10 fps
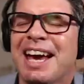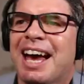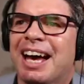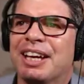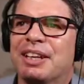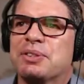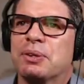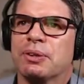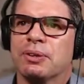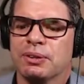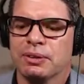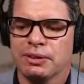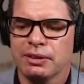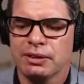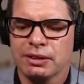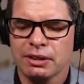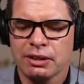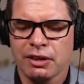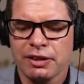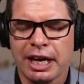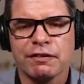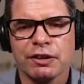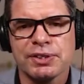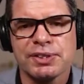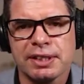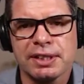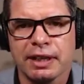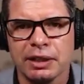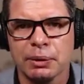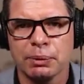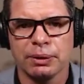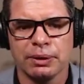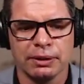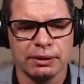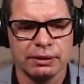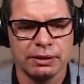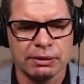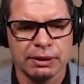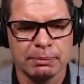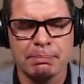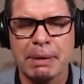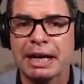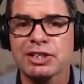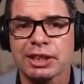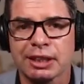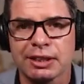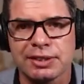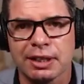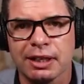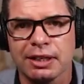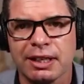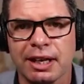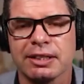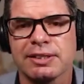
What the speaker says: and to the adversity that you were managing as a young